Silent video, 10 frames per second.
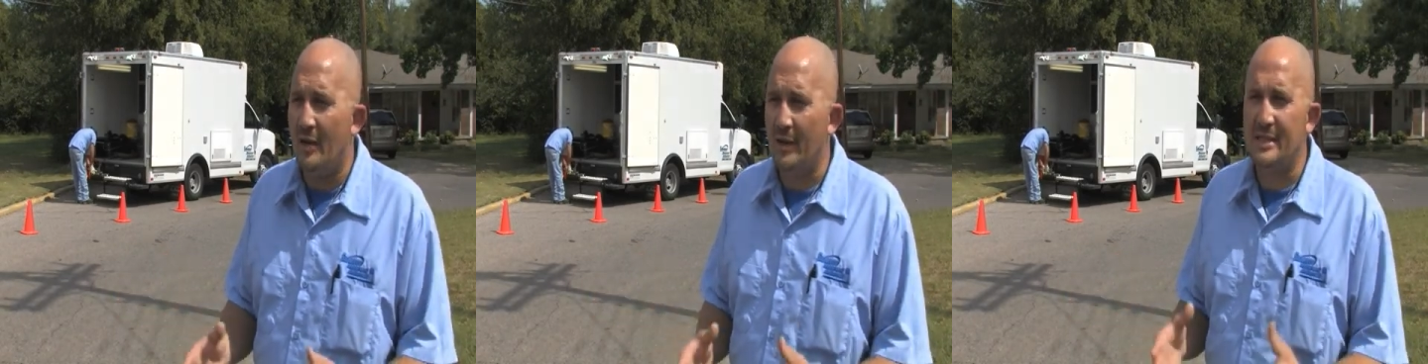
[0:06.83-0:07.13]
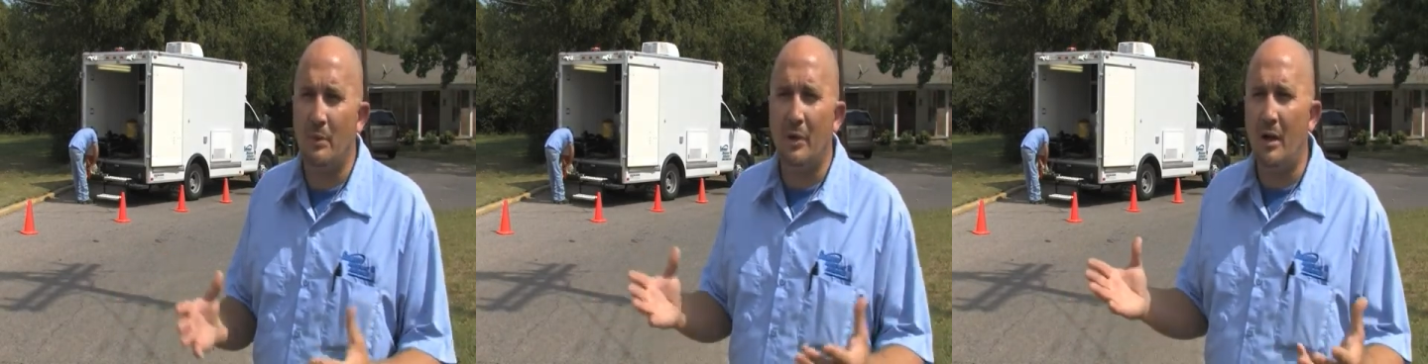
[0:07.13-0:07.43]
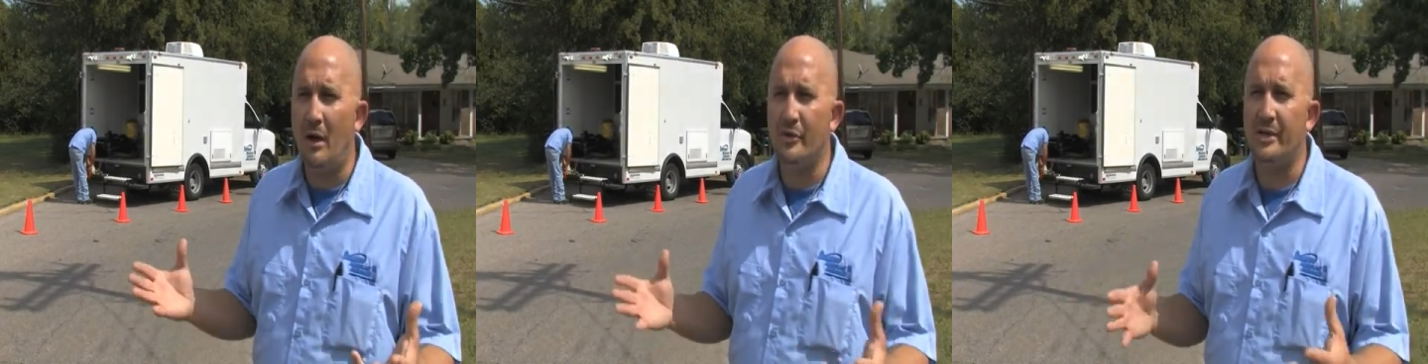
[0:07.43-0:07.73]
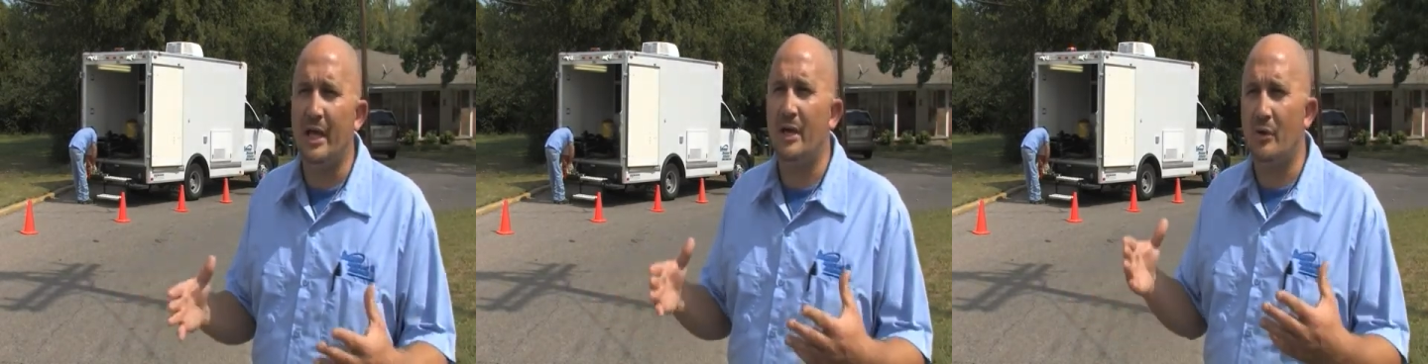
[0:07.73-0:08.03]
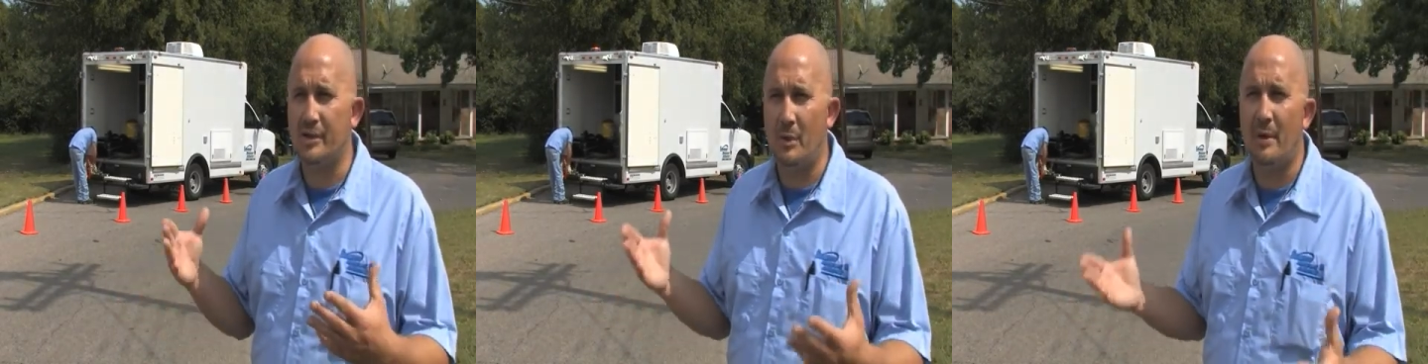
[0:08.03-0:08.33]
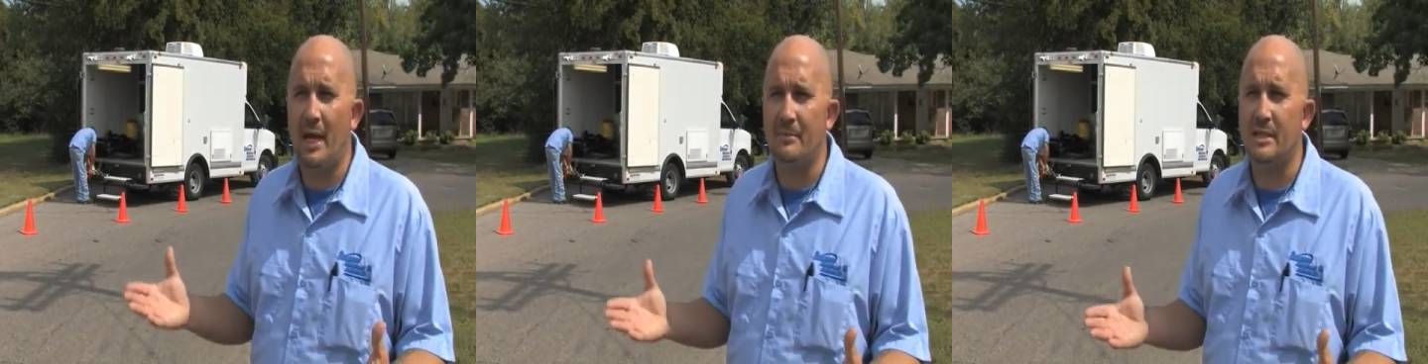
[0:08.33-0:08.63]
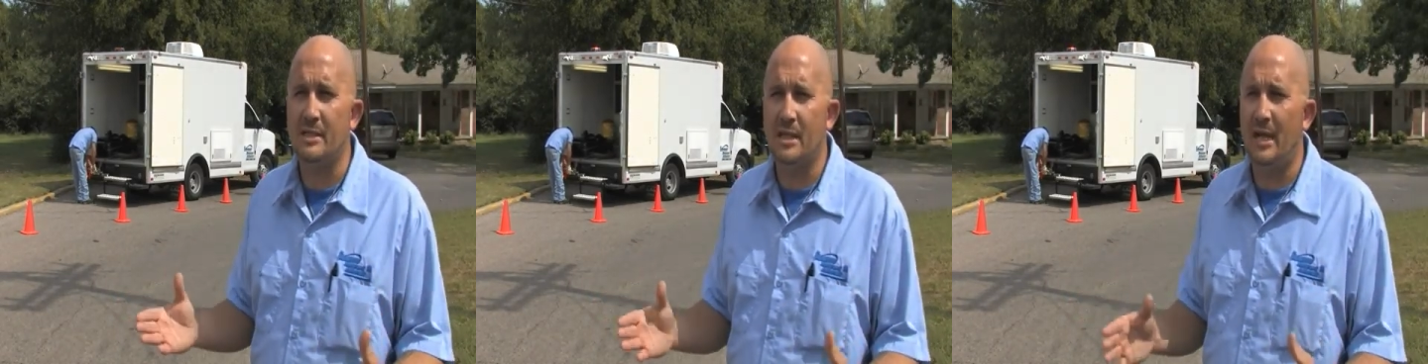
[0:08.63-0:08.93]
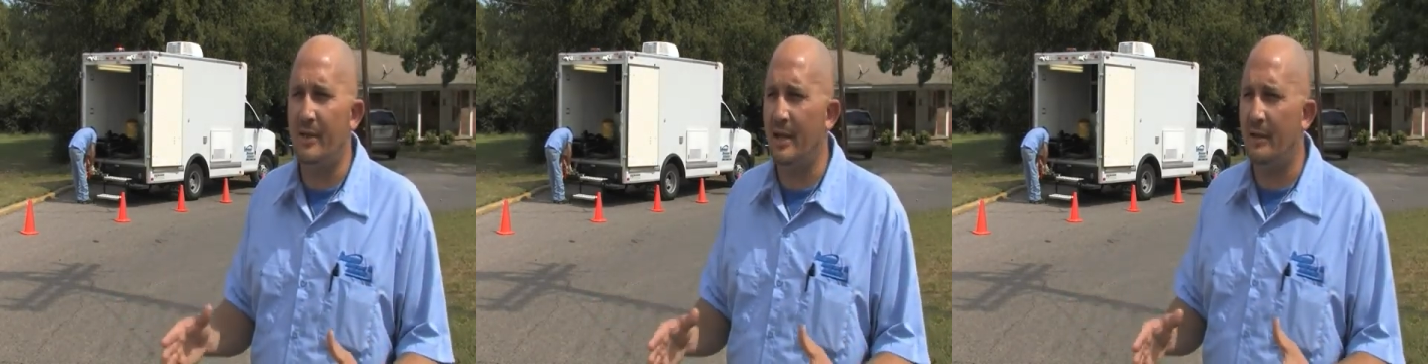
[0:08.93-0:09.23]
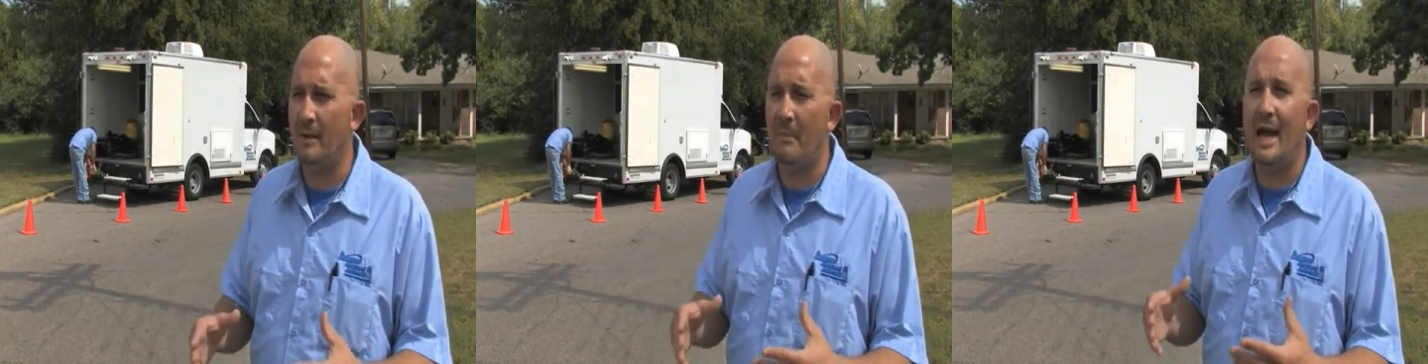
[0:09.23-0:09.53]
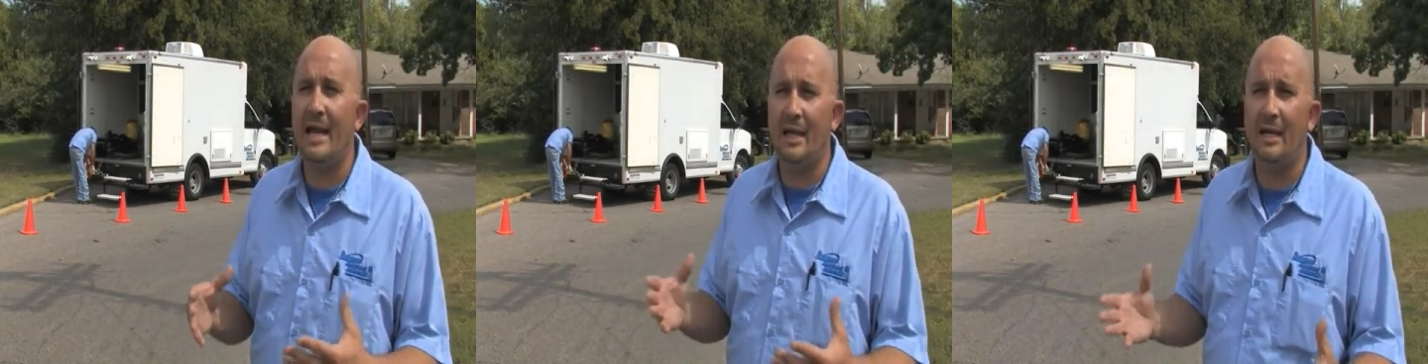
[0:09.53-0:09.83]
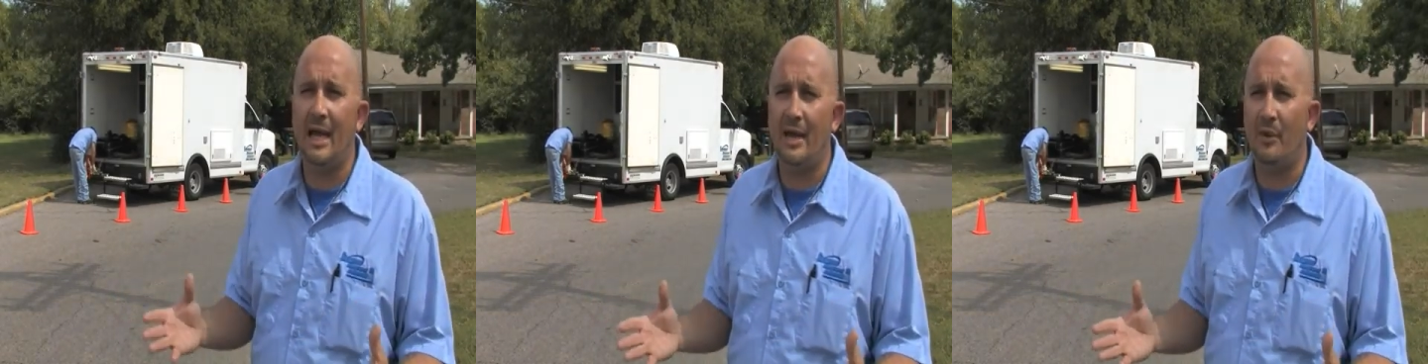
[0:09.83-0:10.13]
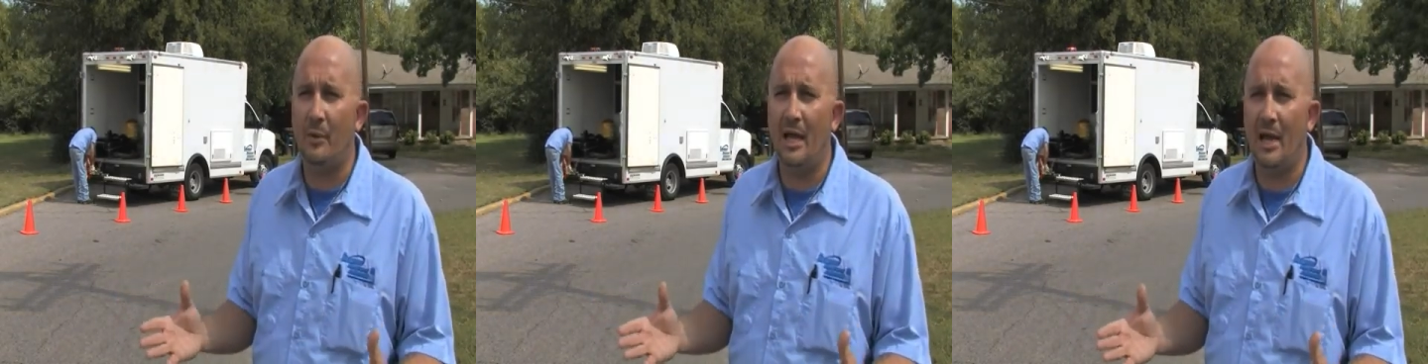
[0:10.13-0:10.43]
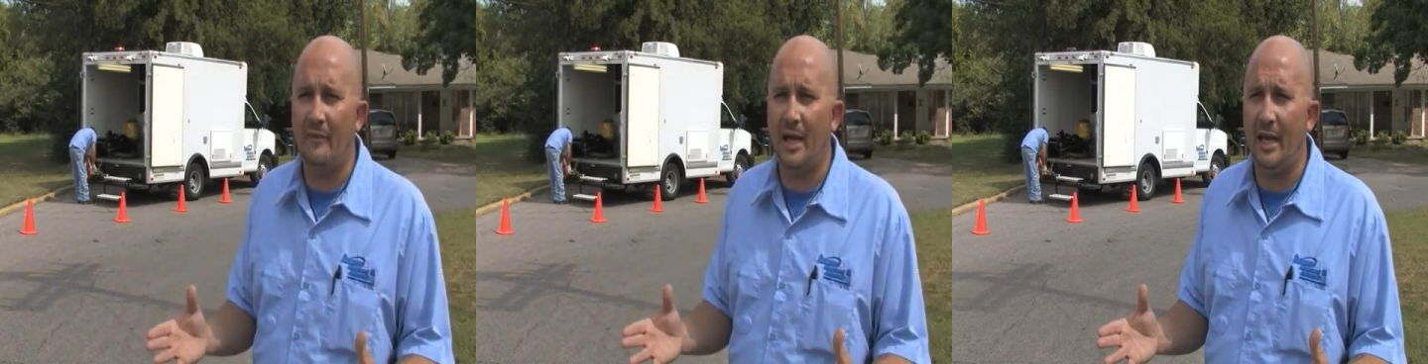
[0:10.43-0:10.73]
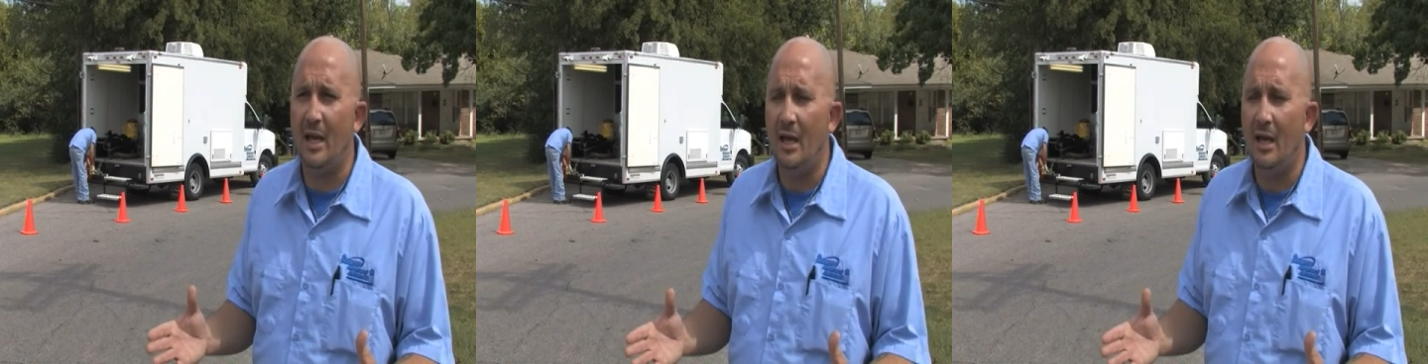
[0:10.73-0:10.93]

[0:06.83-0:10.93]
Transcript: that someone calls in or someone happens to see that might indicate that we have a